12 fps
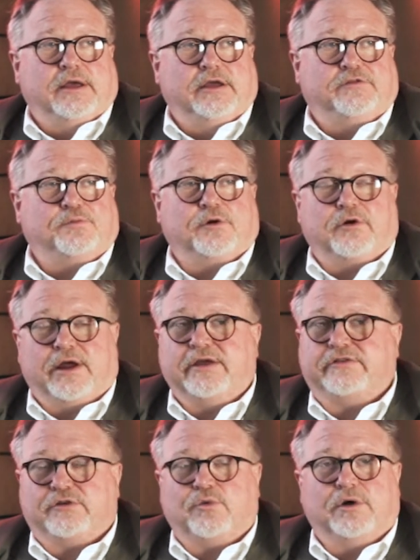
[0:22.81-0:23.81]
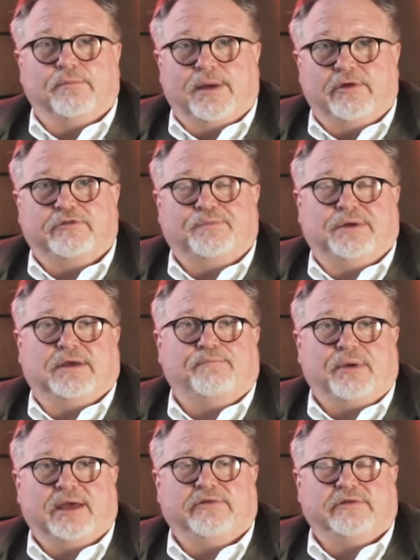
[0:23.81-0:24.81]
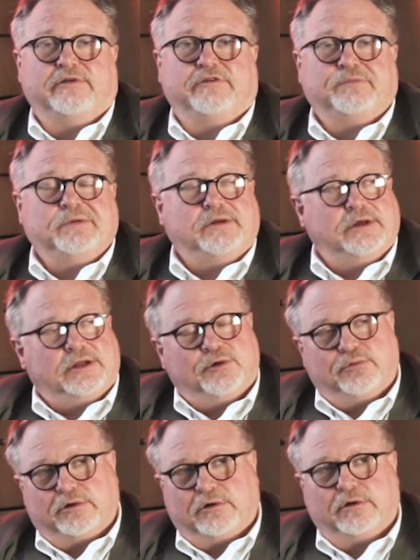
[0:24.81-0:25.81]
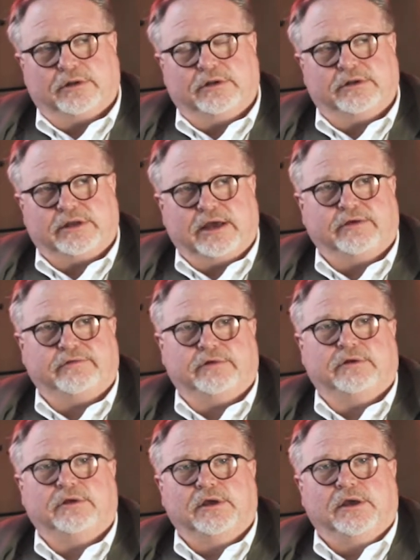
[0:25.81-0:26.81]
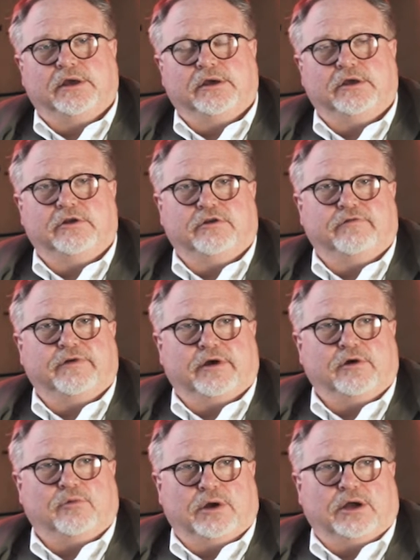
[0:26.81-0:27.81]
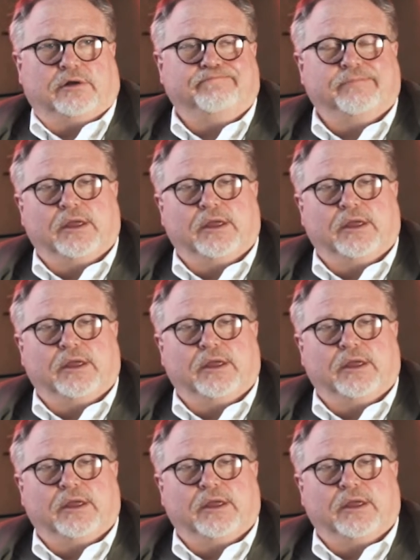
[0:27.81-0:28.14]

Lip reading: it's progressed to where most patients, particularly with early detection, can do very well.